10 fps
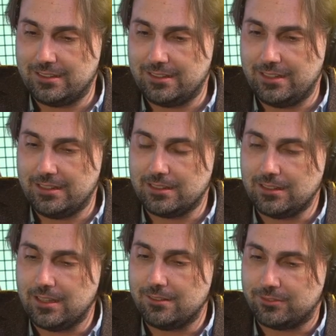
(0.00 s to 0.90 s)
in the
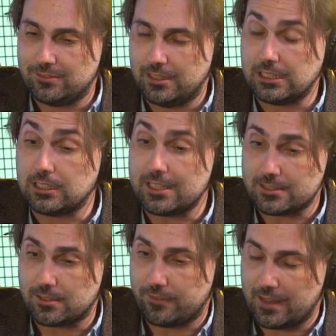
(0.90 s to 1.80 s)

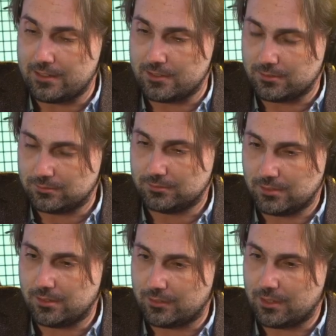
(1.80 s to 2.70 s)
lust phase
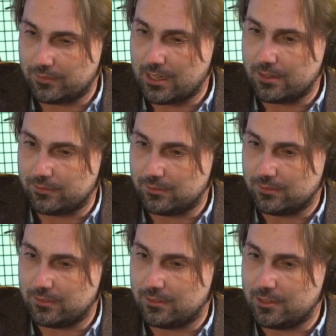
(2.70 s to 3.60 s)
of kind of
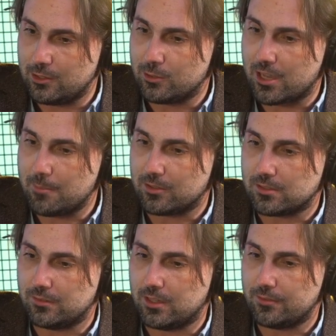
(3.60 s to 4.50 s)
the neurochemicals
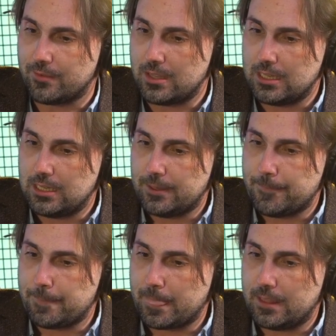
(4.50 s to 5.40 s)
of love,
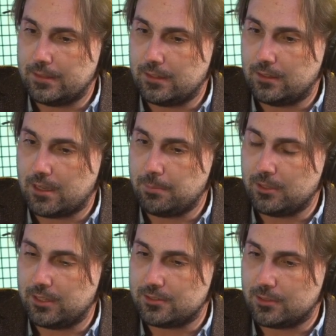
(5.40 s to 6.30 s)
a couple
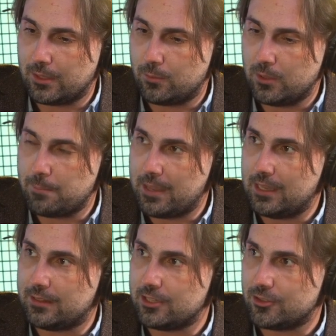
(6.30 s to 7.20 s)
of things to like really pay
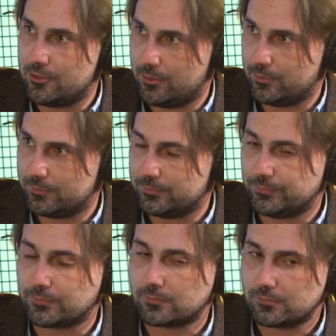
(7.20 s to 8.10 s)
attention to.
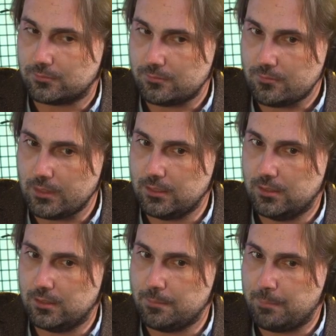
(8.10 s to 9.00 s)

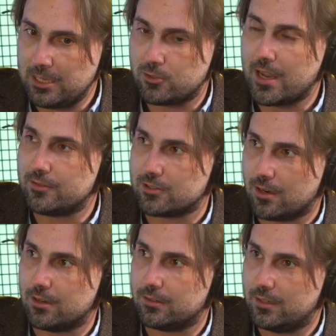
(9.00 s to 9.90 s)
The big drivers
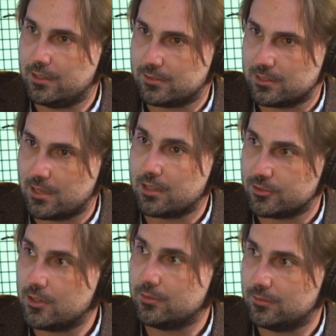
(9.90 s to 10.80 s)
is
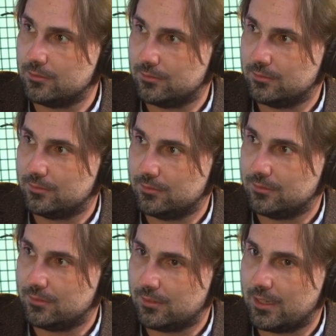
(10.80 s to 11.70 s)
testosterone
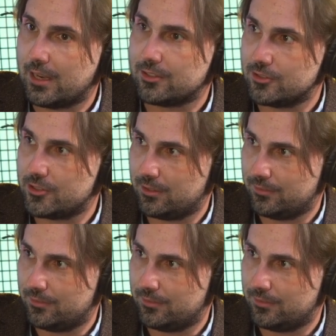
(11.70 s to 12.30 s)
and estrogen.